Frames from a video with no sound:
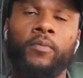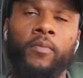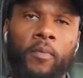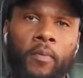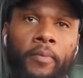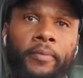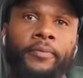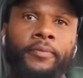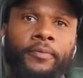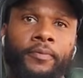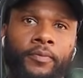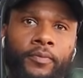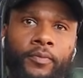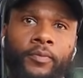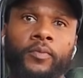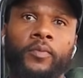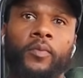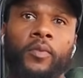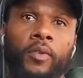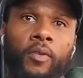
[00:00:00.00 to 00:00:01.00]
because you're
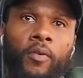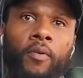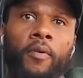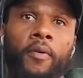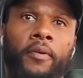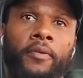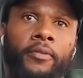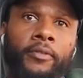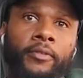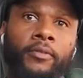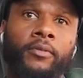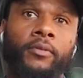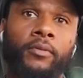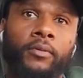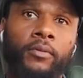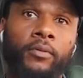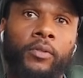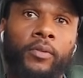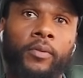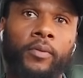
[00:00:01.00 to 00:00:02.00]
disputing
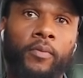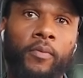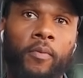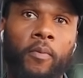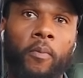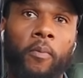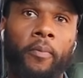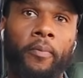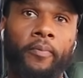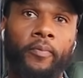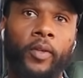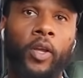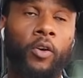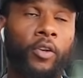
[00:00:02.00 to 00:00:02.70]
all the charges.